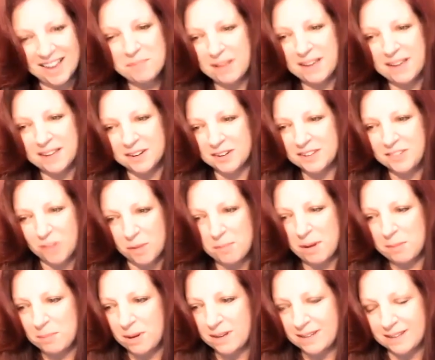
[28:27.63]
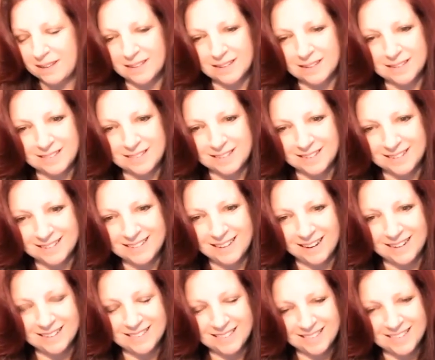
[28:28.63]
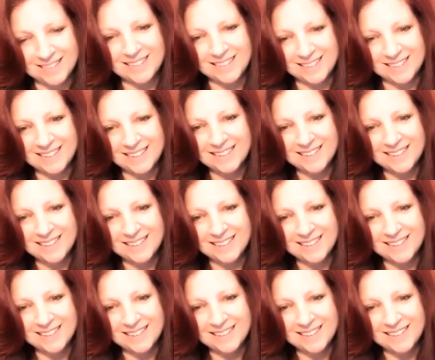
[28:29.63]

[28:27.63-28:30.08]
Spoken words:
I plan on it. It's on my bucket list. Yes.